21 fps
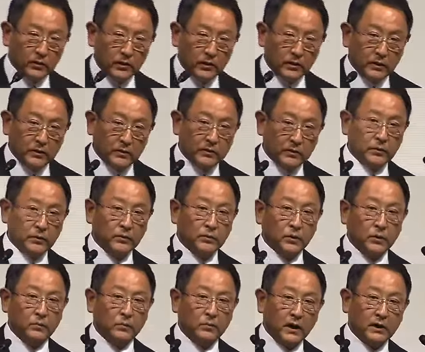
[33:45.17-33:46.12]
So
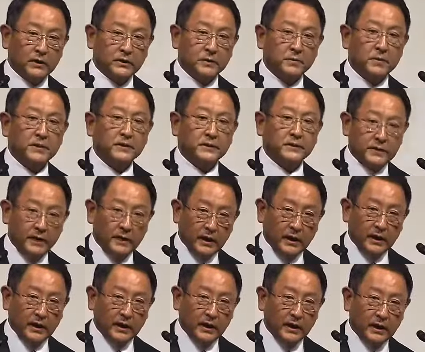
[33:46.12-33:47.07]
he, they
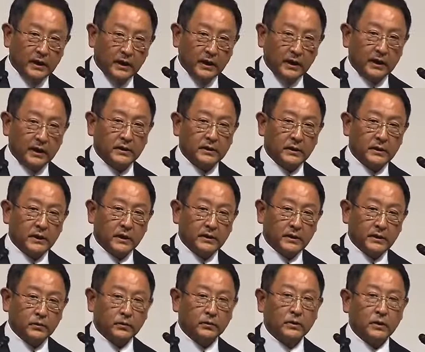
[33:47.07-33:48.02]
showed that there is a
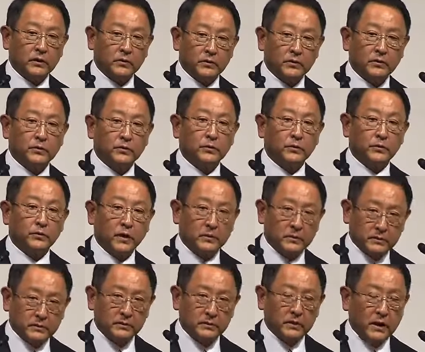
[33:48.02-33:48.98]
brand value
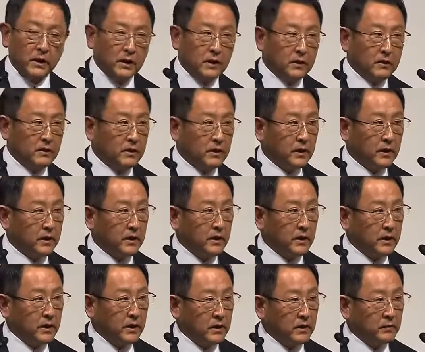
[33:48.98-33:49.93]
in electric
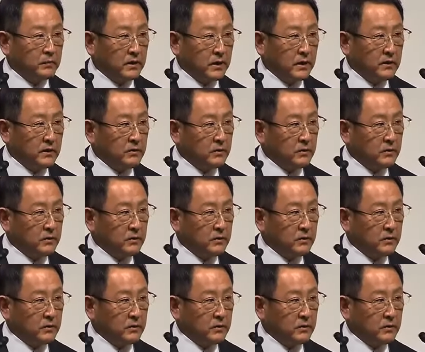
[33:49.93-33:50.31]
vehicles.